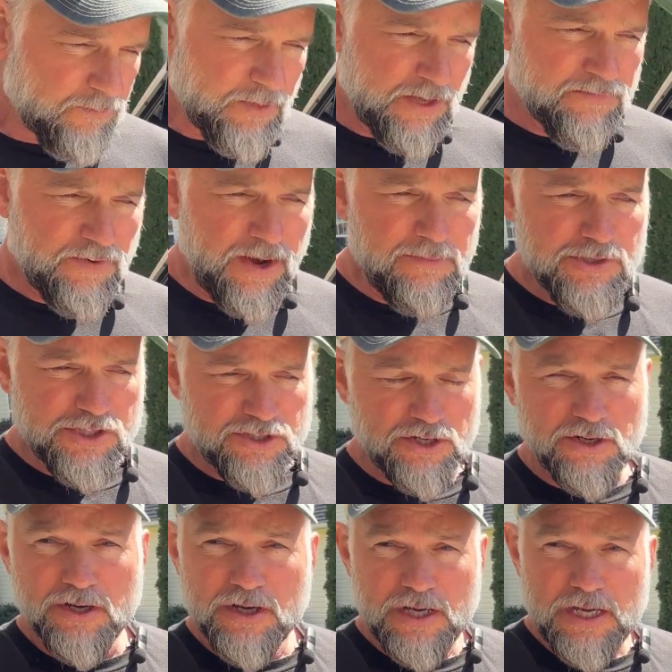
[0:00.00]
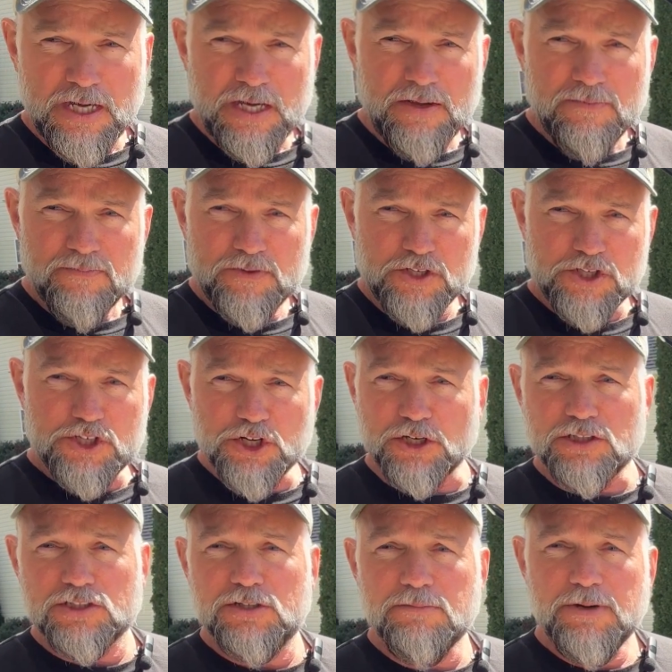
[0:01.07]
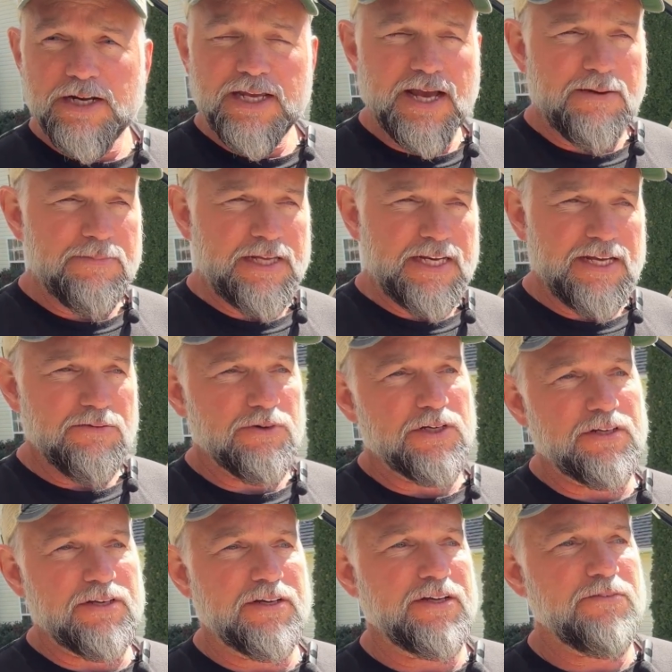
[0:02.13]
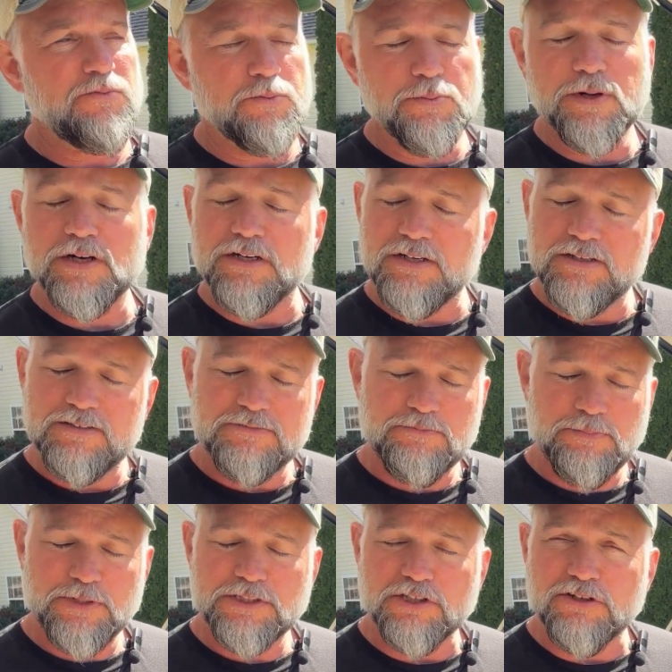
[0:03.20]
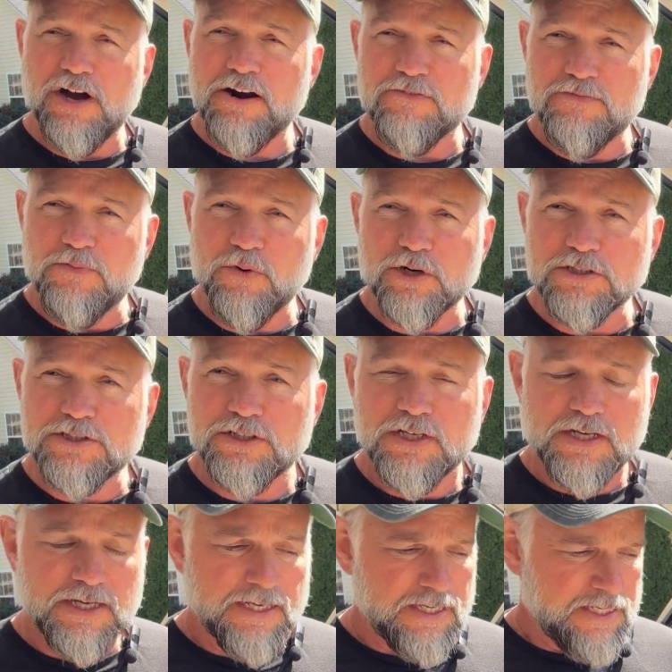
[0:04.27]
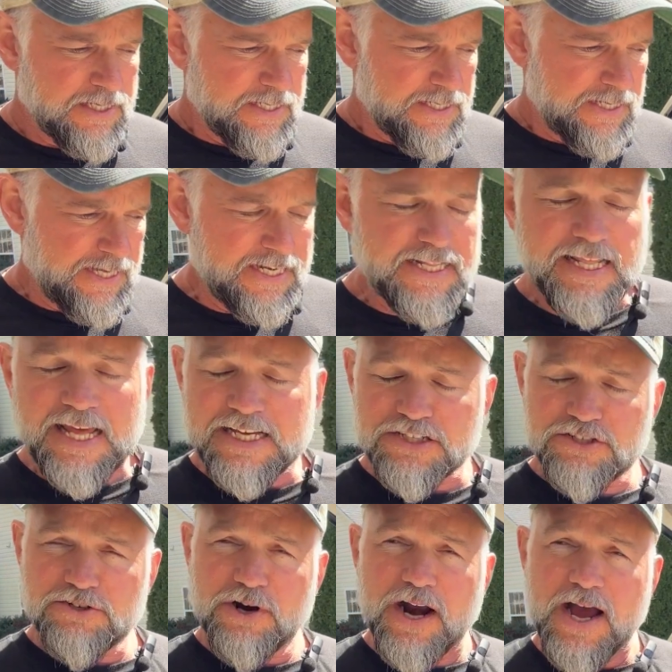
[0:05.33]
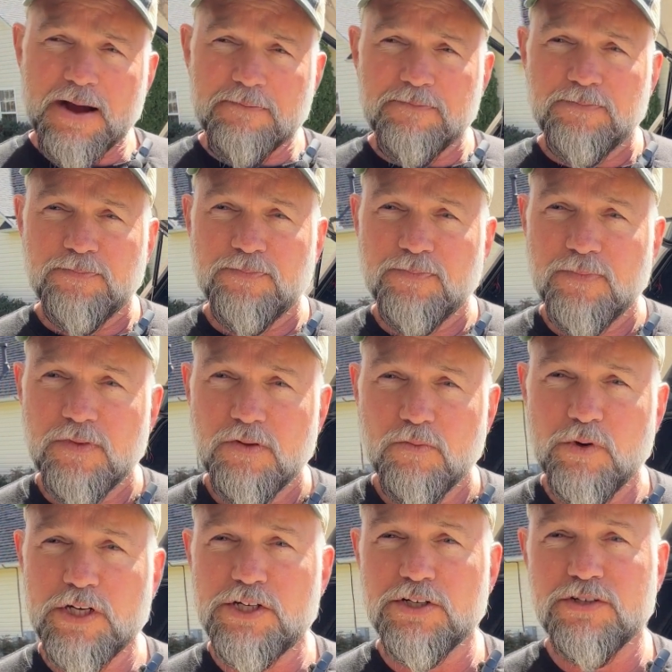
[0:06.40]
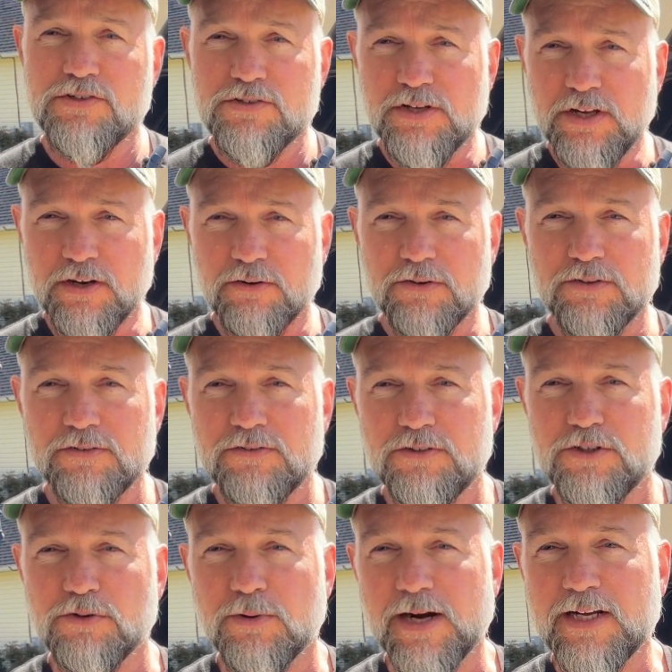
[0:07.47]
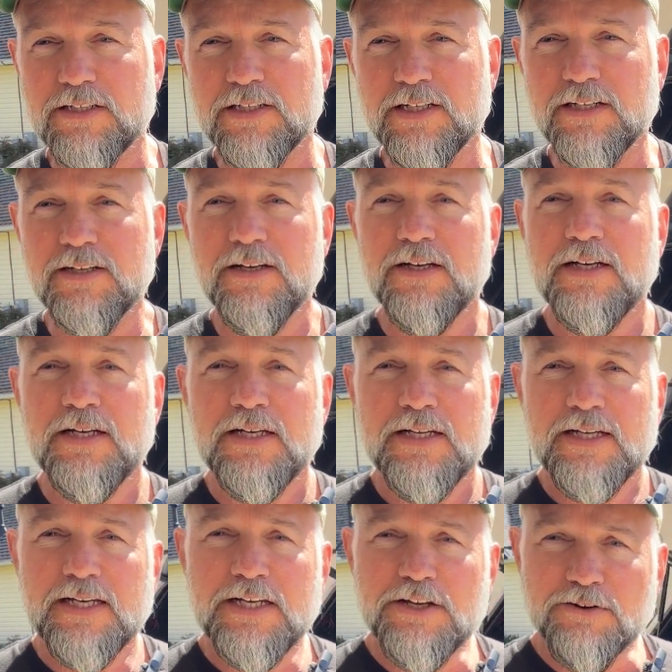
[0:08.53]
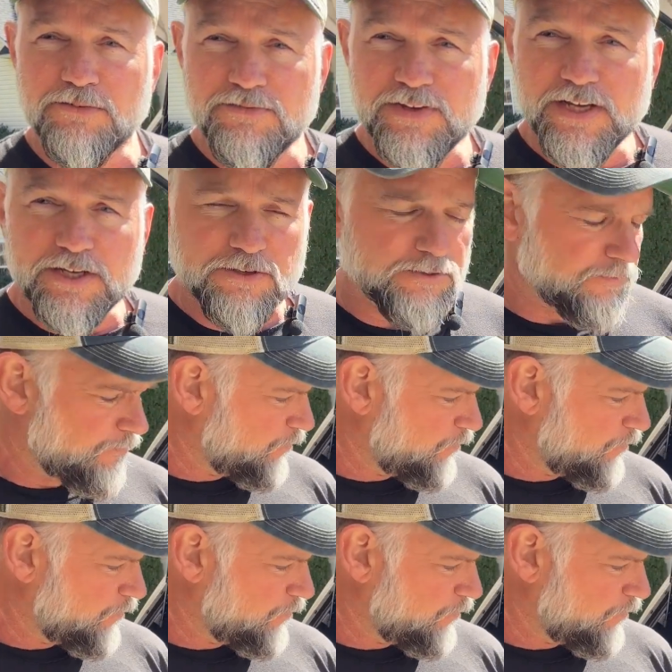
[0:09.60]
If I was to jerk somebody, it puts a lot of force into that strap, which is directly into your vehicle.